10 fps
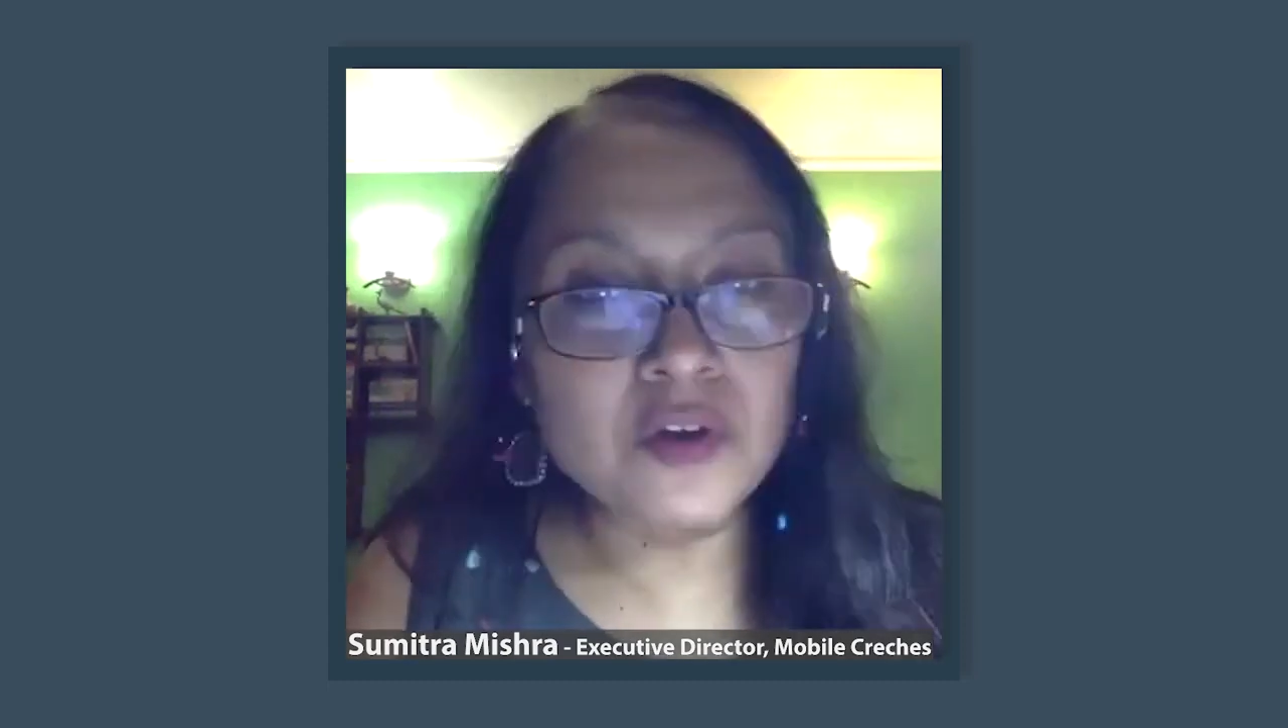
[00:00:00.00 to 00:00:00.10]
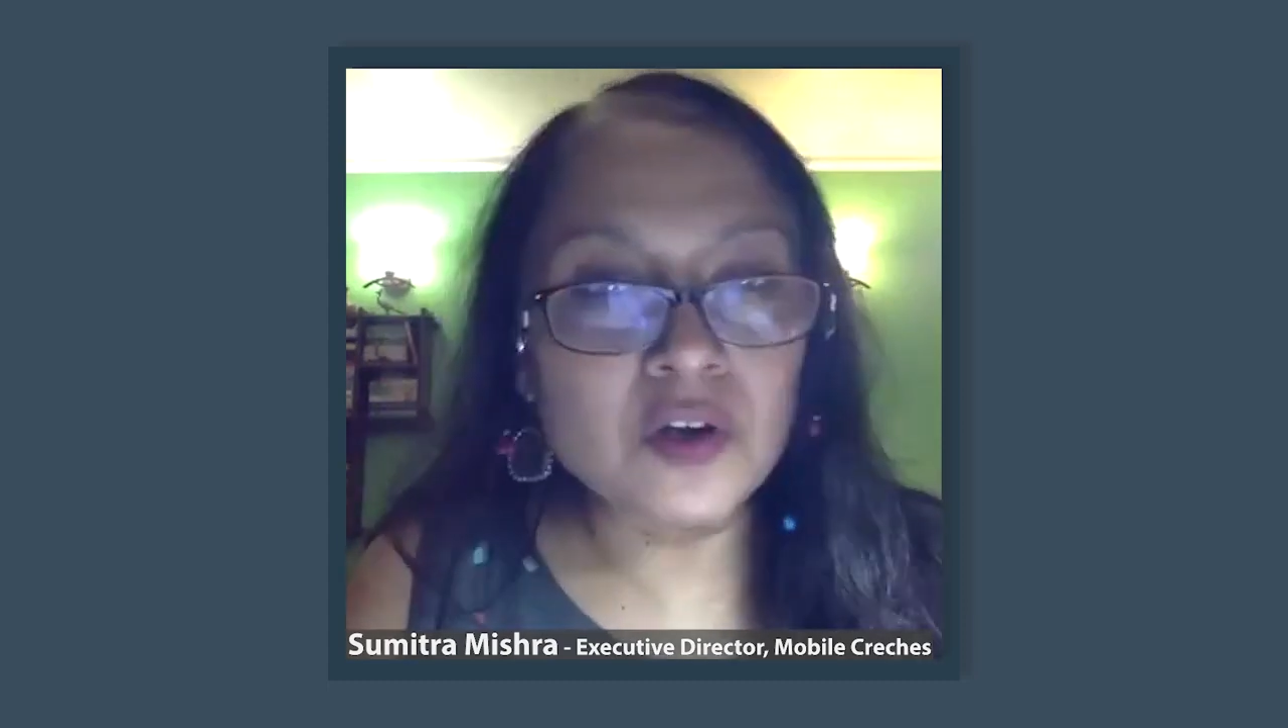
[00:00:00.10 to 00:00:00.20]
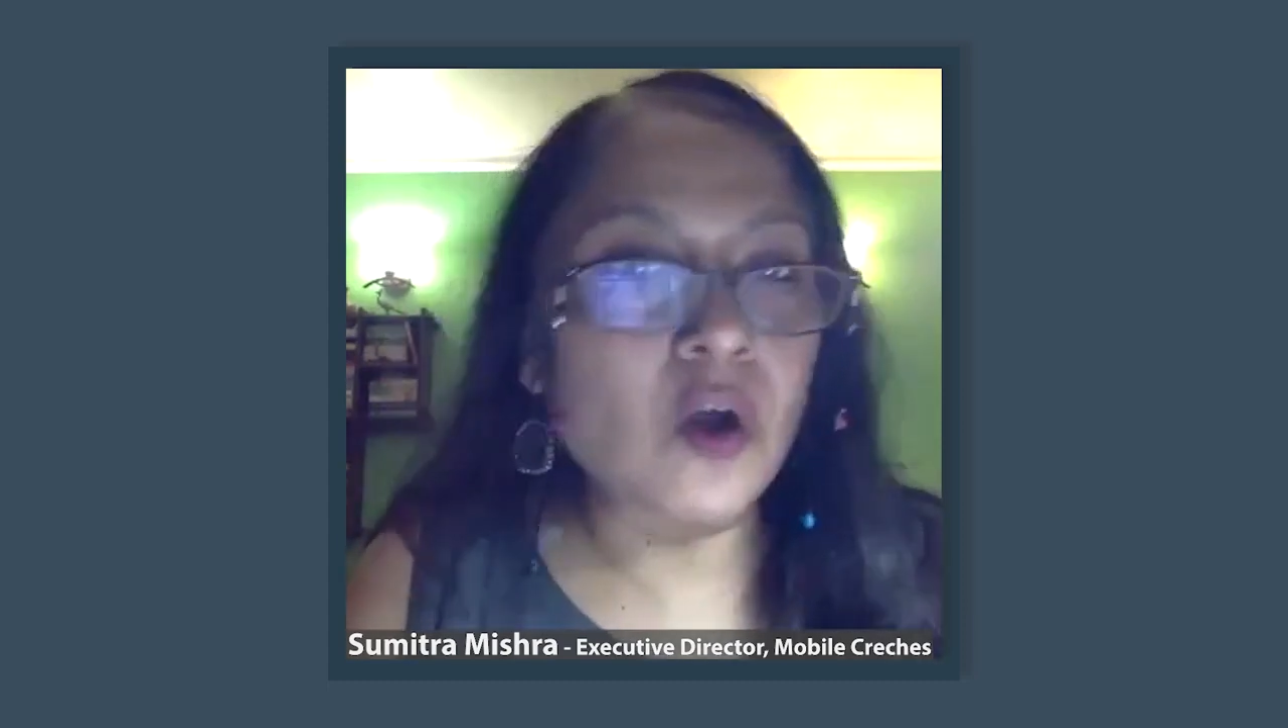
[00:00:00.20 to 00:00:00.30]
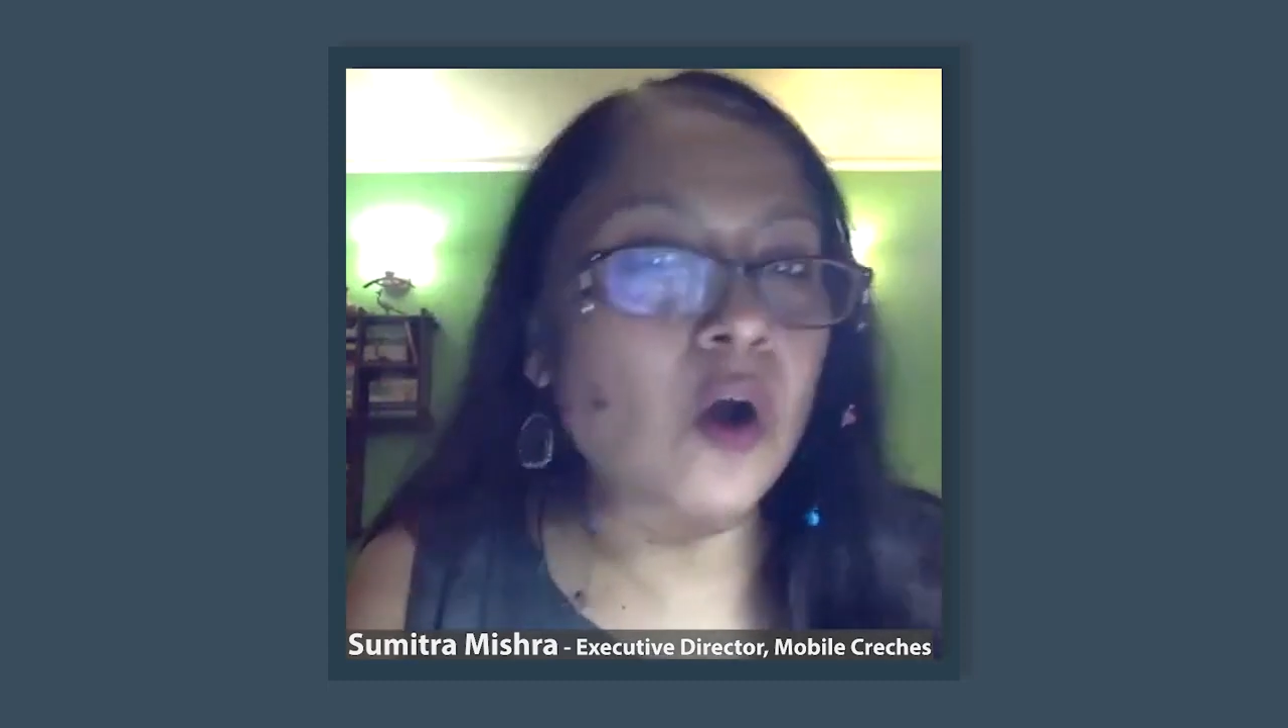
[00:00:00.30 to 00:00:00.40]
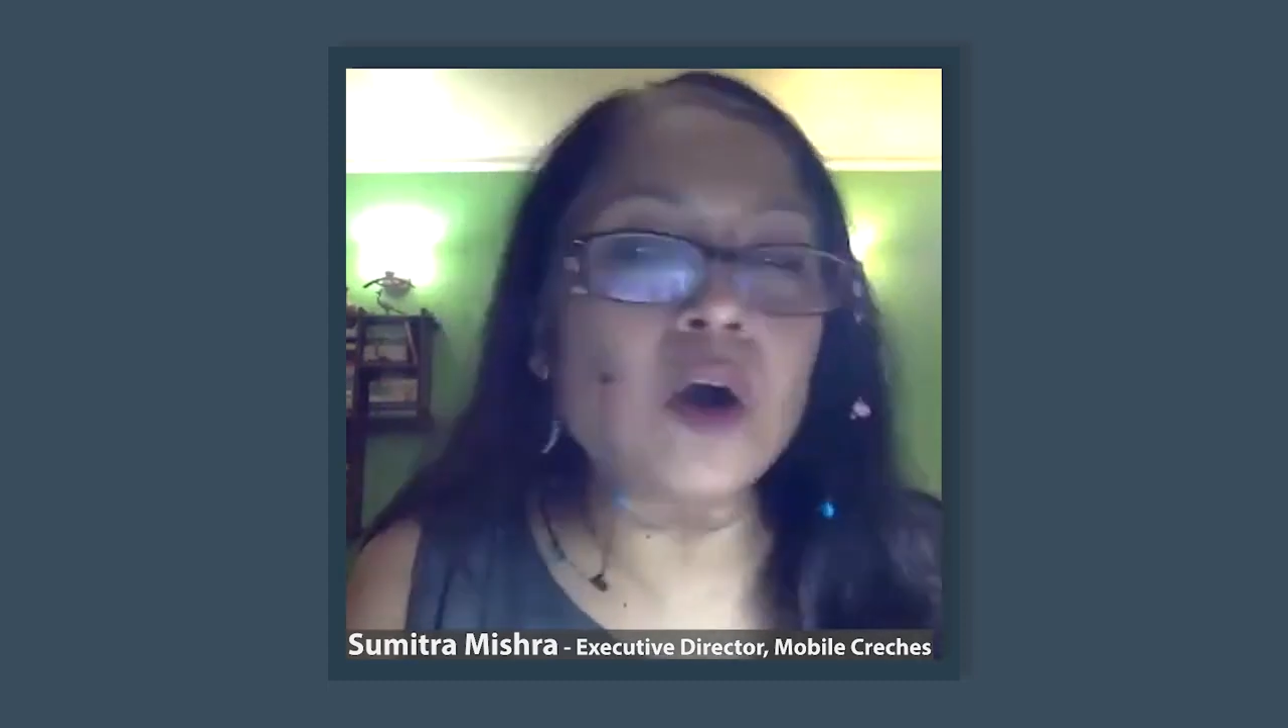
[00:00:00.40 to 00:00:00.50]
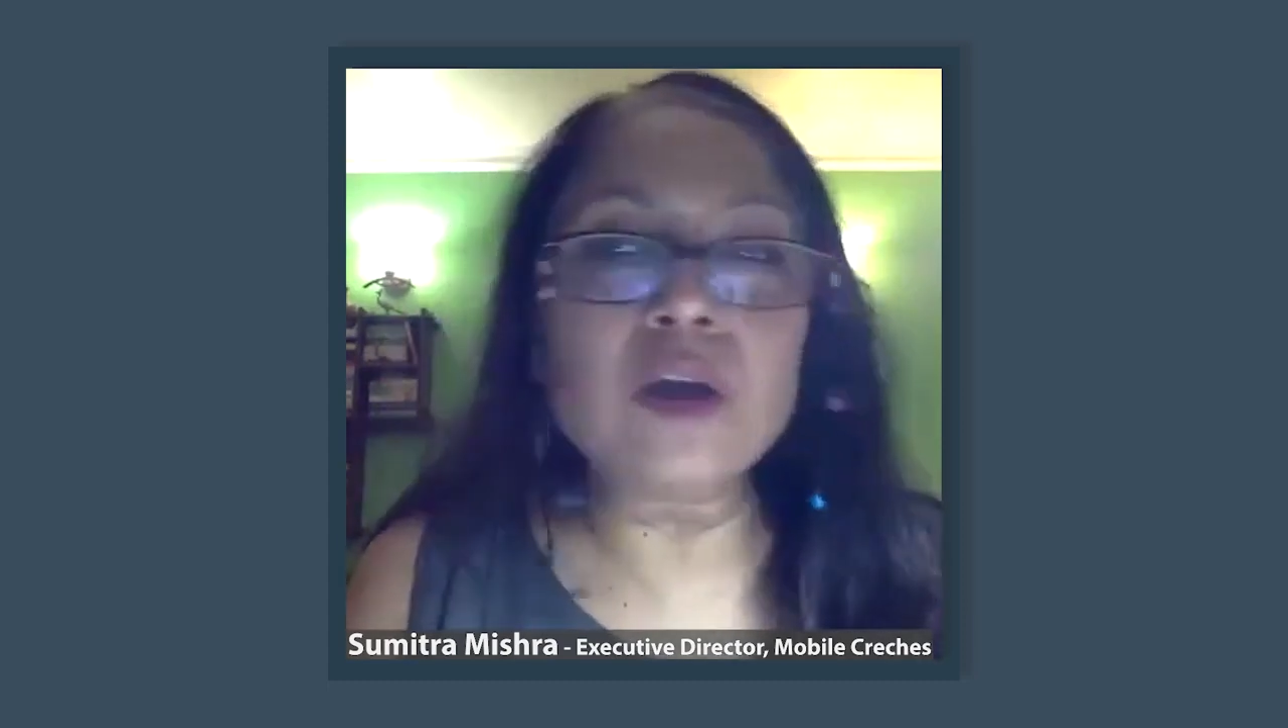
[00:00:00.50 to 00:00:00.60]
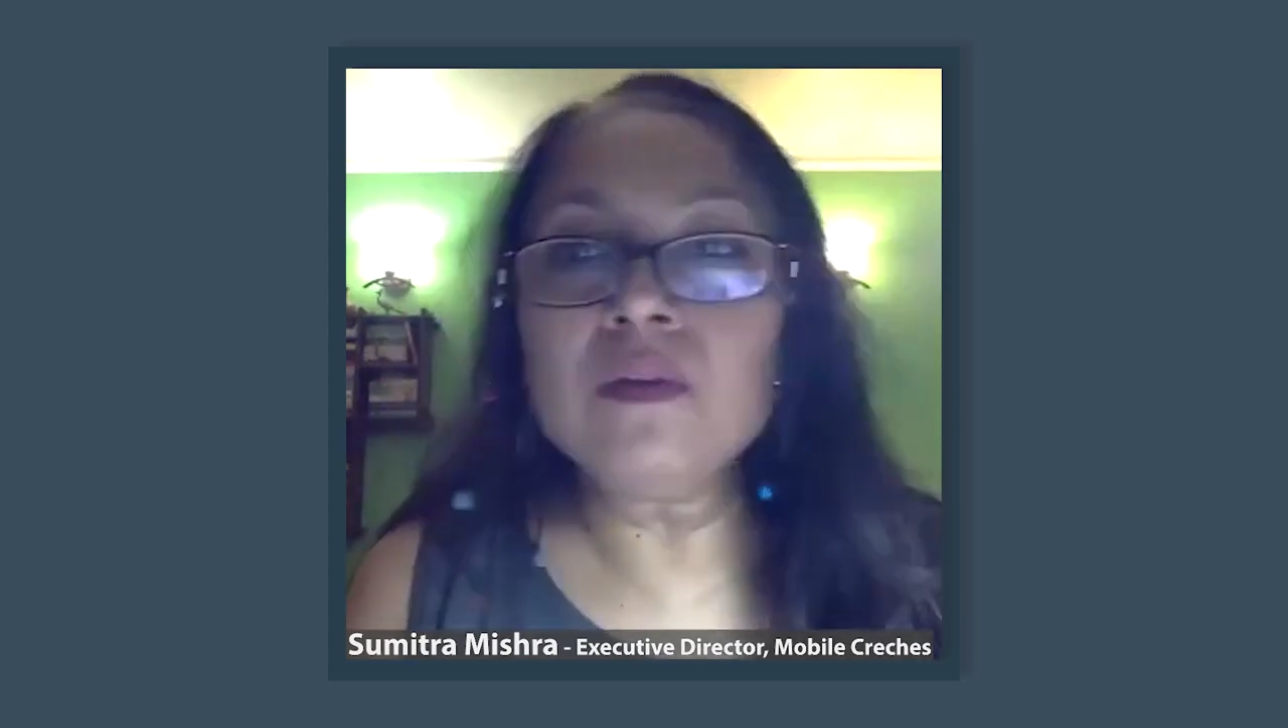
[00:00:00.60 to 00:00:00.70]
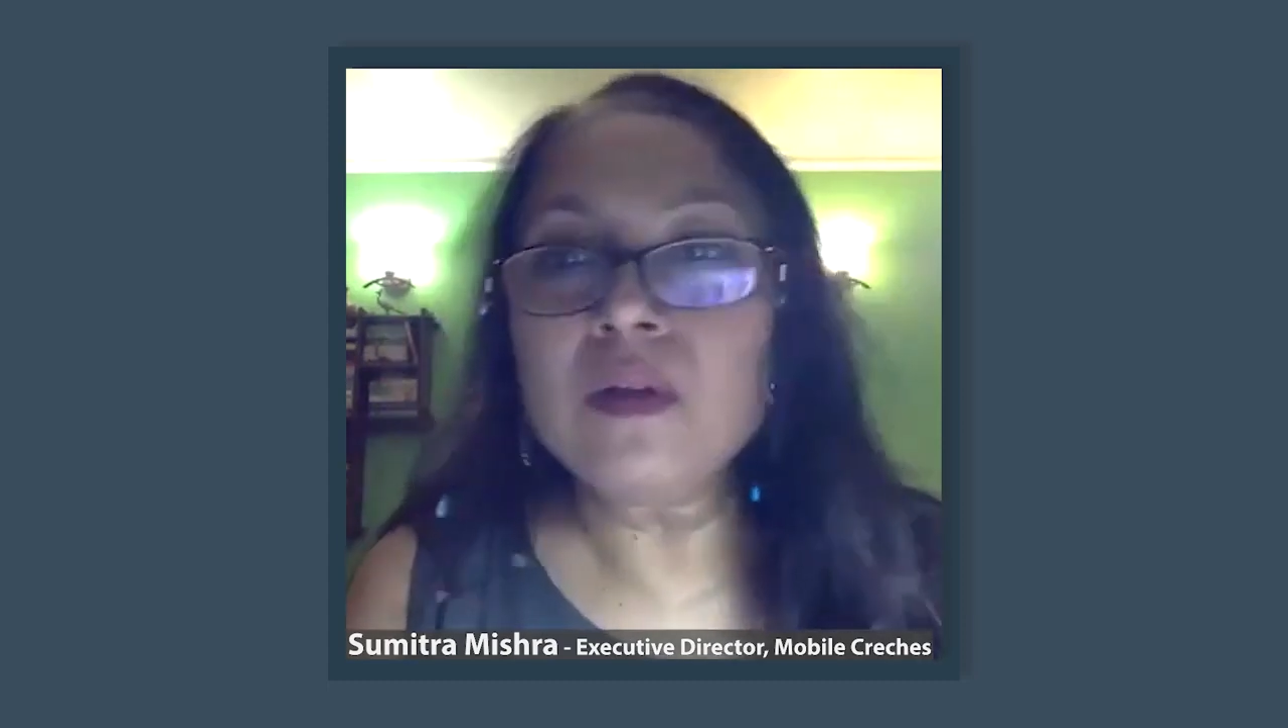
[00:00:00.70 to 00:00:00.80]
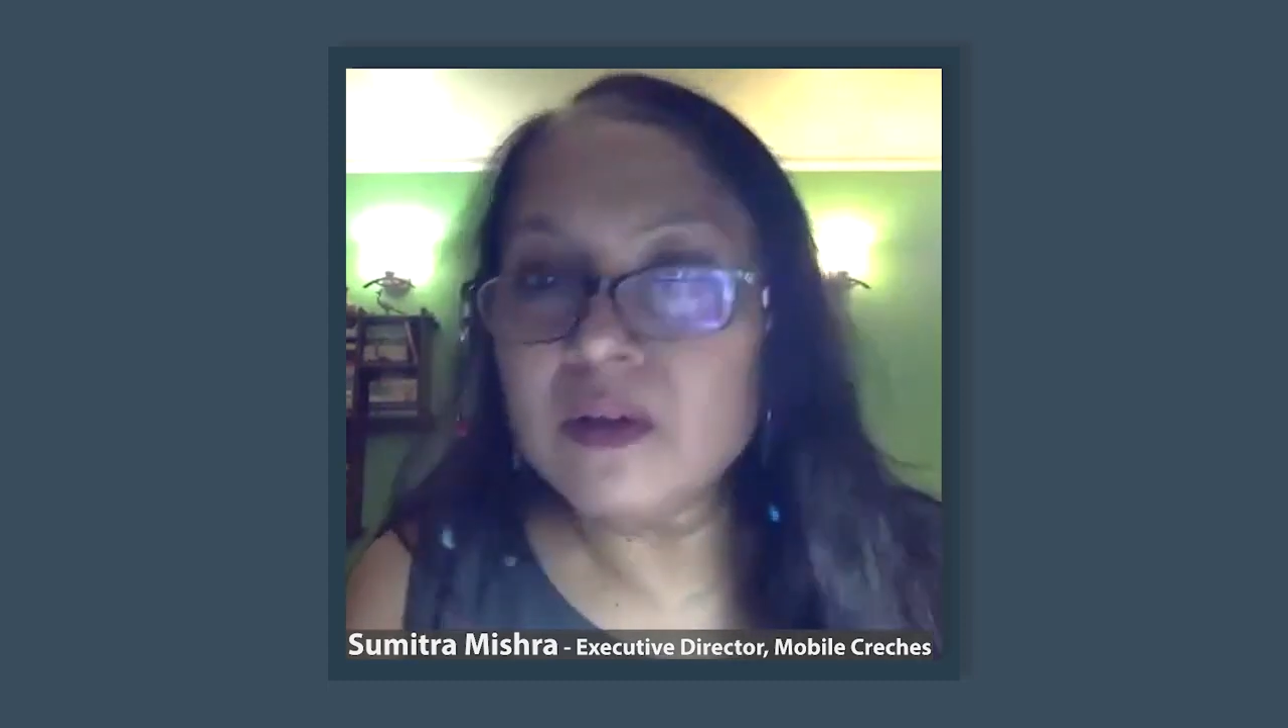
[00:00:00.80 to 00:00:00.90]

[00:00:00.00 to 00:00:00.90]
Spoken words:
for all